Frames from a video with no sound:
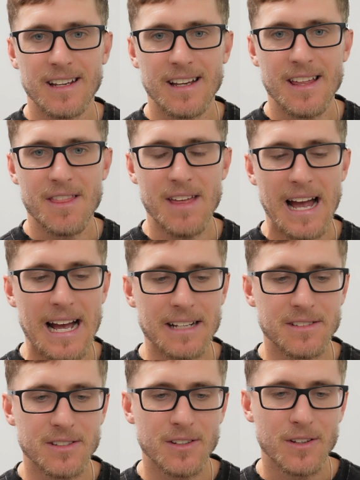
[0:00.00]

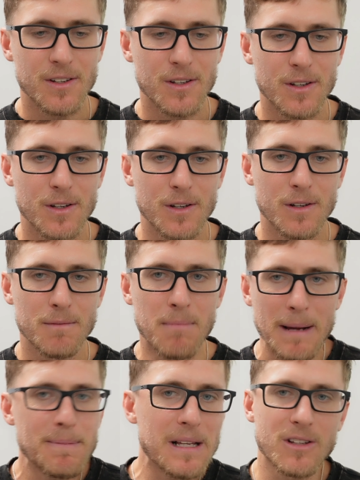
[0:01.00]
that
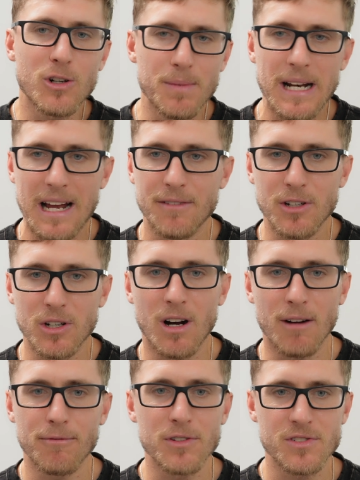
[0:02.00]
might be a little bit out of your
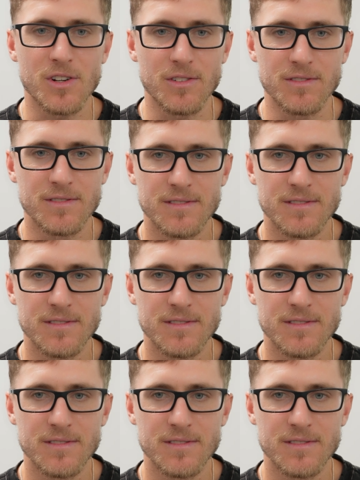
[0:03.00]
comfort zone.